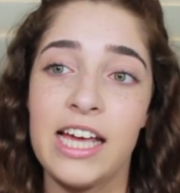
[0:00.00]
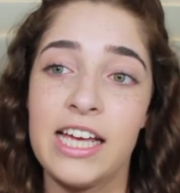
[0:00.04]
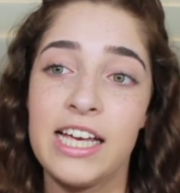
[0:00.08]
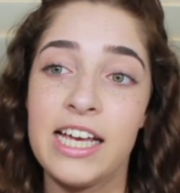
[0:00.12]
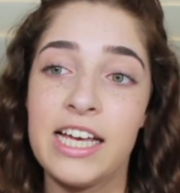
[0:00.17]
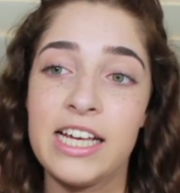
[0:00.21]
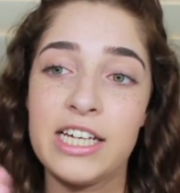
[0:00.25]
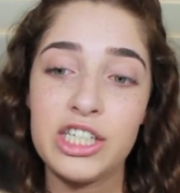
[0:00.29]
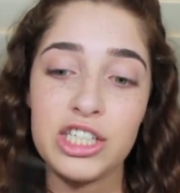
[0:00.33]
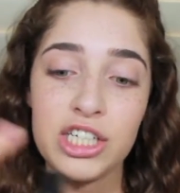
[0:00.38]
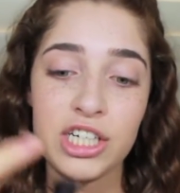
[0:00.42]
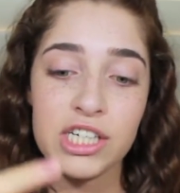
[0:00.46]

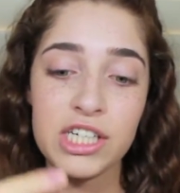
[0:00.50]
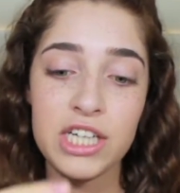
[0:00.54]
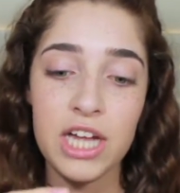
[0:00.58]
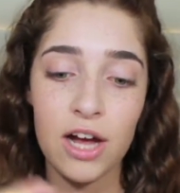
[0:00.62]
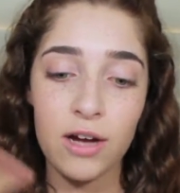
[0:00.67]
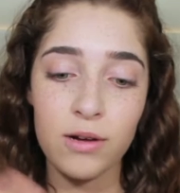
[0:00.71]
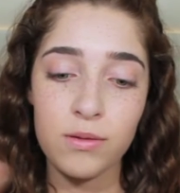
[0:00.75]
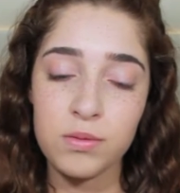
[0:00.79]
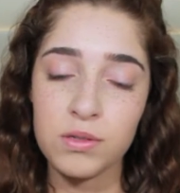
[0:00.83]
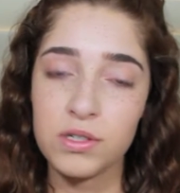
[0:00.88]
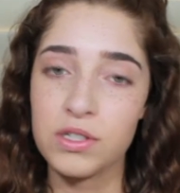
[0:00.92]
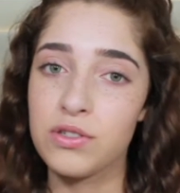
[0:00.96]
It just
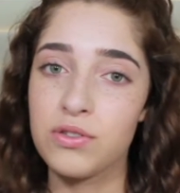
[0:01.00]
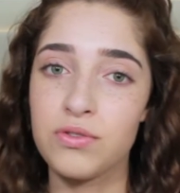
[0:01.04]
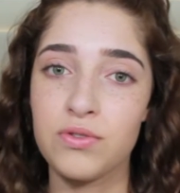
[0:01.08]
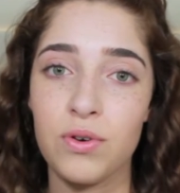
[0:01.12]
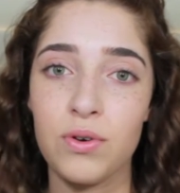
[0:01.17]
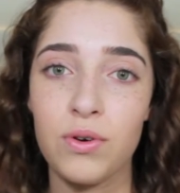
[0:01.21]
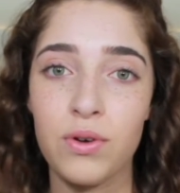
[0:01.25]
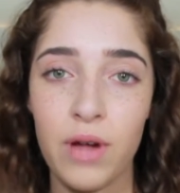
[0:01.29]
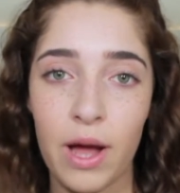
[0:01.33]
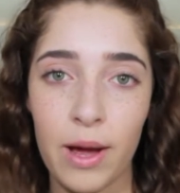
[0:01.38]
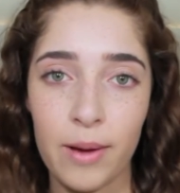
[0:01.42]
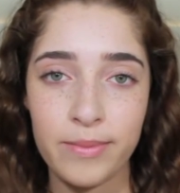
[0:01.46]
helps
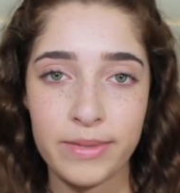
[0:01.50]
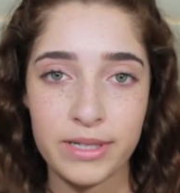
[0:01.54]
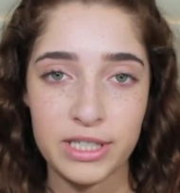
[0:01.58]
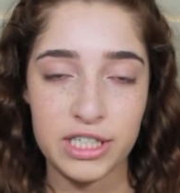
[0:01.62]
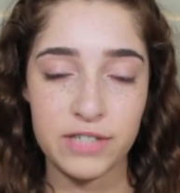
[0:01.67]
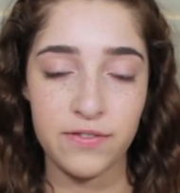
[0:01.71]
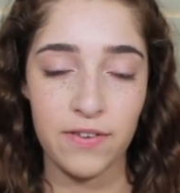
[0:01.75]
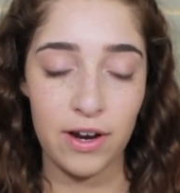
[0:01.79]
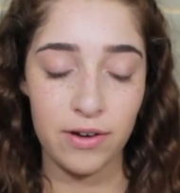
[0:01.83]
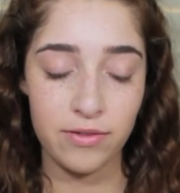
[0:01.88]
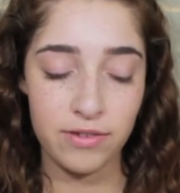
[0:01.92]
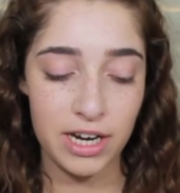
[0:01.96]
control how
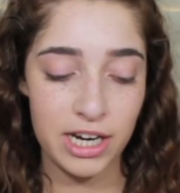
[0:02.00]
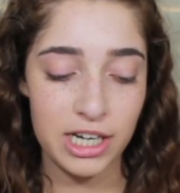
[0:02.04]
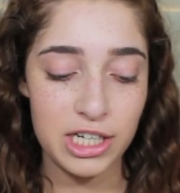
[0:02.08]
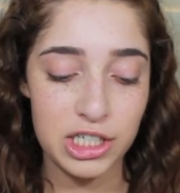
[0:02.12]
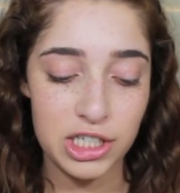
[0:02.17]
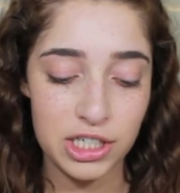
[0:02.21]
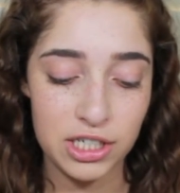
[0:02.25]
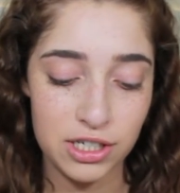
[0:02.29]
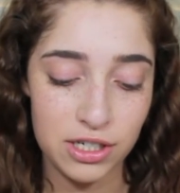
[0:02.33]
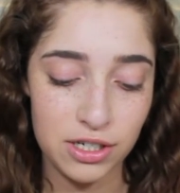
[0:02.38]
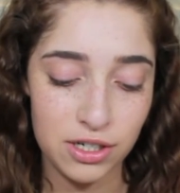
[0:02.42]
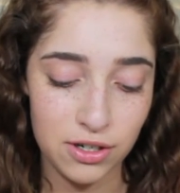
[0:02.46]
much
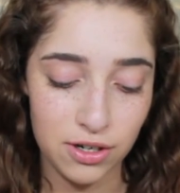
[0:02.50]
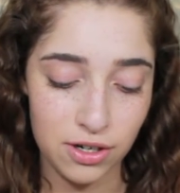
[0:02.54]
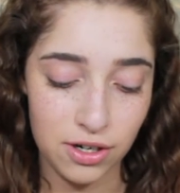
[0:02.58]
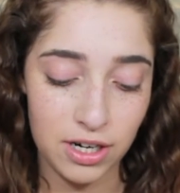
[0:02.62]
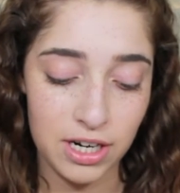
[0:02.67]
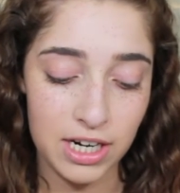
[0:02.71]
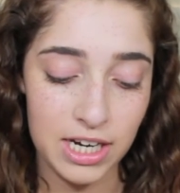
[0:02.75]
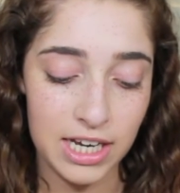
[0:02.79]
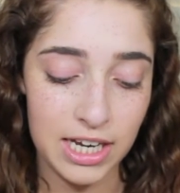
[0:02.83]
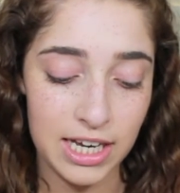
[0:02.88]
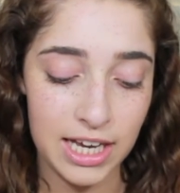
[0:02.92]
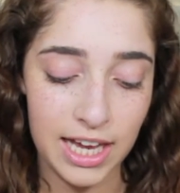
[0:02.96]
foundation you're
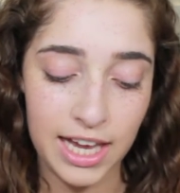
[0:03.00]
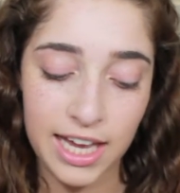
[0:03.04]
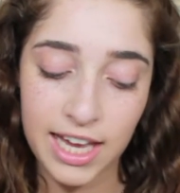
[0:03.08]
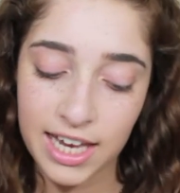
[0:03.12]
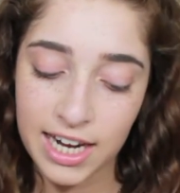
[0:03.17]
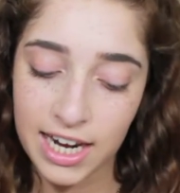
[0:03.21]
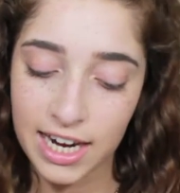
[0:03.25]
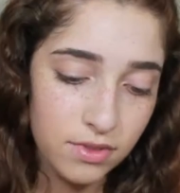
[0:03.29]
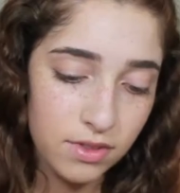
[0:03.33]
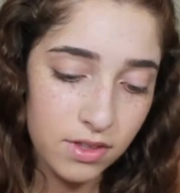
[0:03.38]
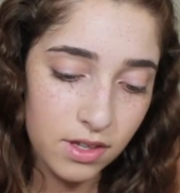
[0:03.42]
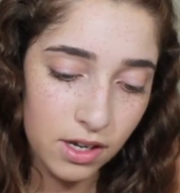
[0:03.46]
gonna
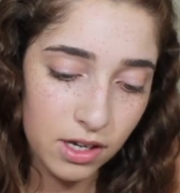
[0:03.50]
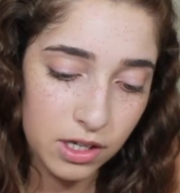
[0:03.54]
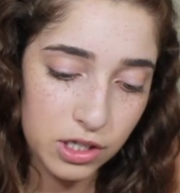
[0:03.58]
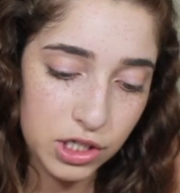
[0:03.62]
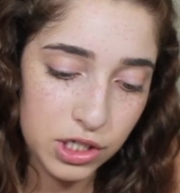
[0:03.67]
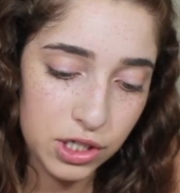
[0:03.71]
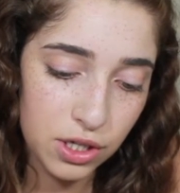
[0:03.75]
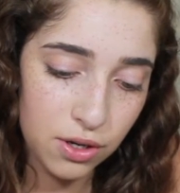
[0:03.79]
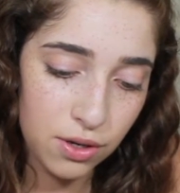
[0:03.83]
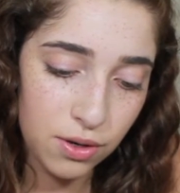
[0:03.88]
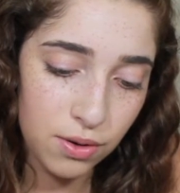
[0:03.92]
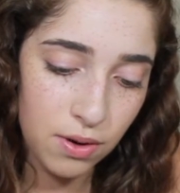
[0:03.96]
get.
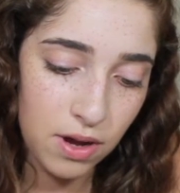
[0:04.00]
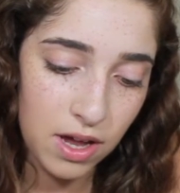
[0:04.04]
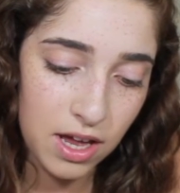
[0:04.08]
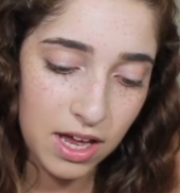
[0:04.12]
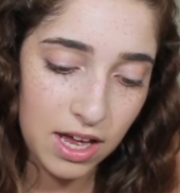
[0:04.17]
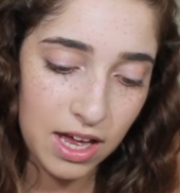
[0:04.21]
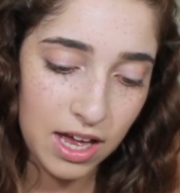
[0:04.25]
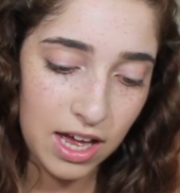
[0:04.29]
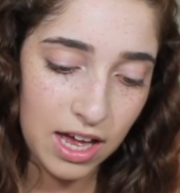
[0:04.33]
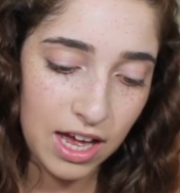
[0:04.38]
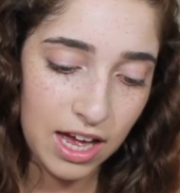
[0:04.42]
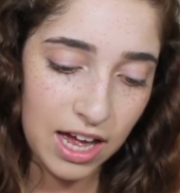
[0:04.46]
So
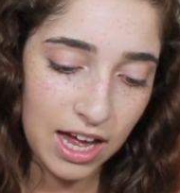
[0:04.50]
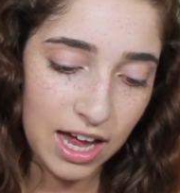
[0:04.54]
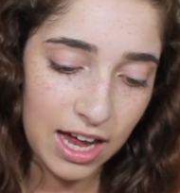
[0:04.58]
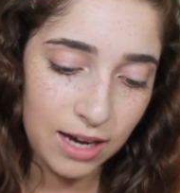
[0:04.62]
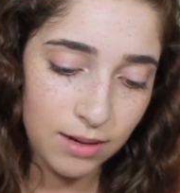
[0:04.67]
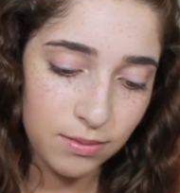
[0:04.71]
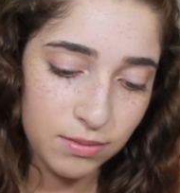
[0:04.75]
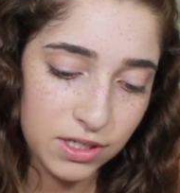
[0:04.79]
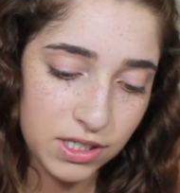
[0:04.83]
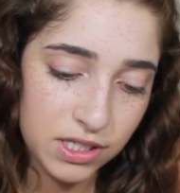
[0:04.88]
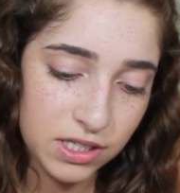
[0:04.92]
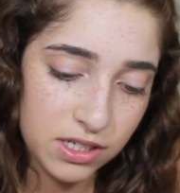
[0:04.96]

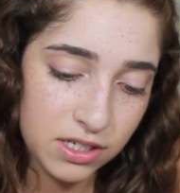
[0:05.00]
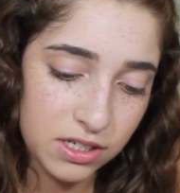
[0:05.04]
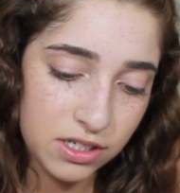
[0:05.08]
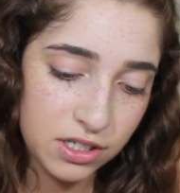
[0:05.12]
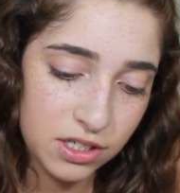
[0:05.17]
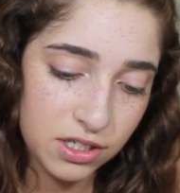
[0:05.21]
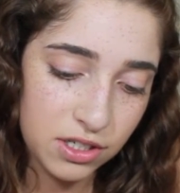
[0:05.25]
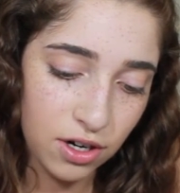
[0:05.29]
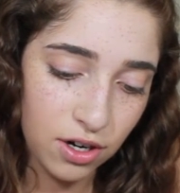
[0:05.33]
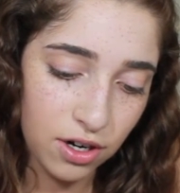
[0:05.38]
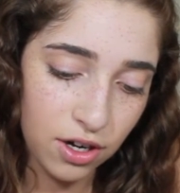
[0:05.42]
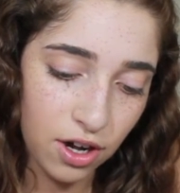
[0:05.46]
I'm just gonna
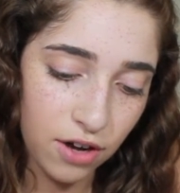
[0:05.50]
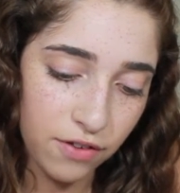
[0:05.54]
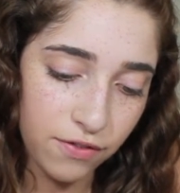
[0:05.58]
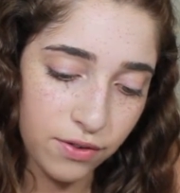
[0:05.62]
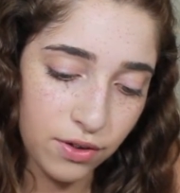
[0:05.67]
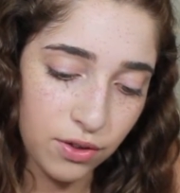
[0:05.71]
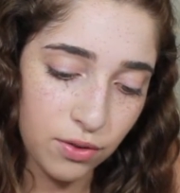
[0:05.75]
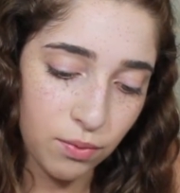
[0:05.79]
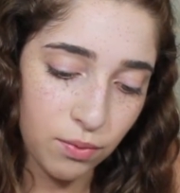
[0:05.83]
start off with